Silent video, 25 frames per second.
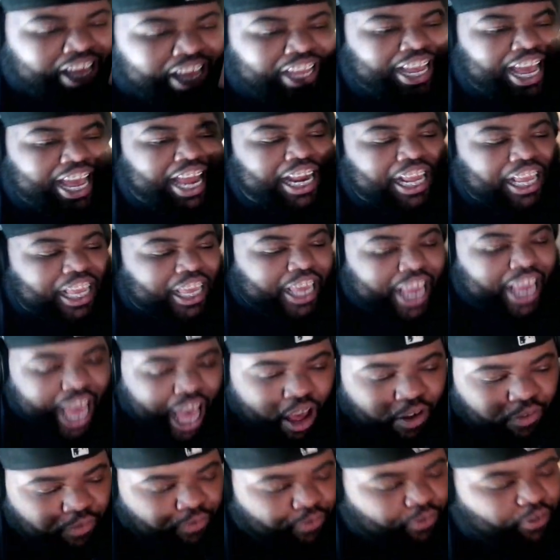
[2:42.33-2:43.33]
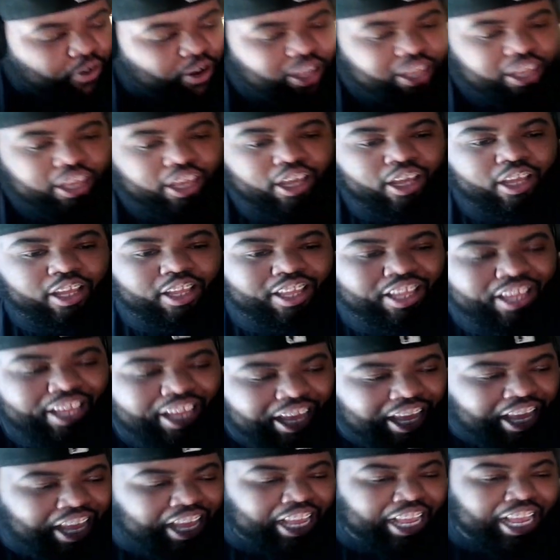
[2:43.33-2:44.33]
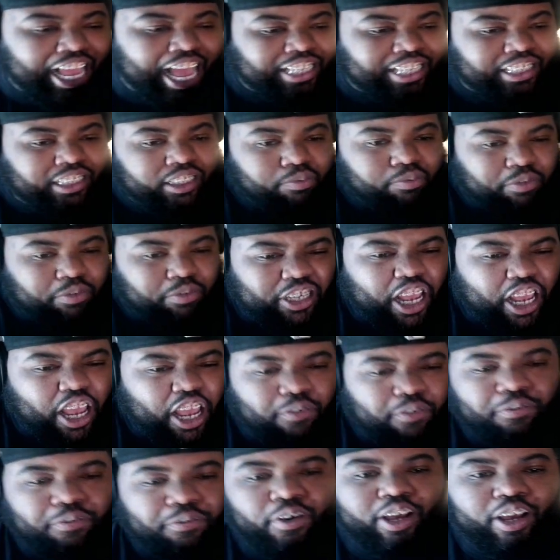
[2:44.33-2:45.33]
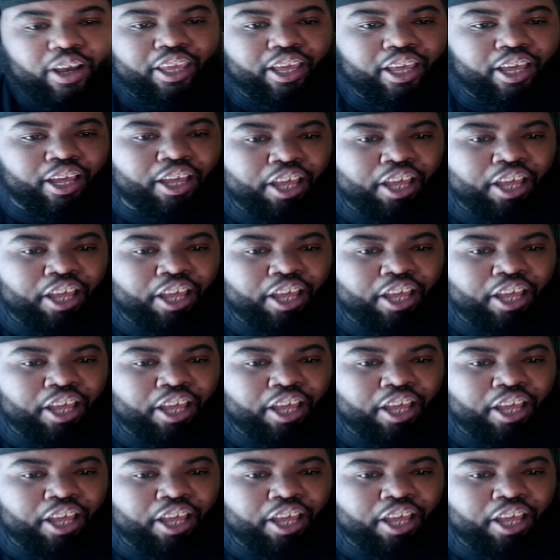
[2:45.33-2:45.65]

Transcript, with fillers: Got a gap for you. Got some dick for you.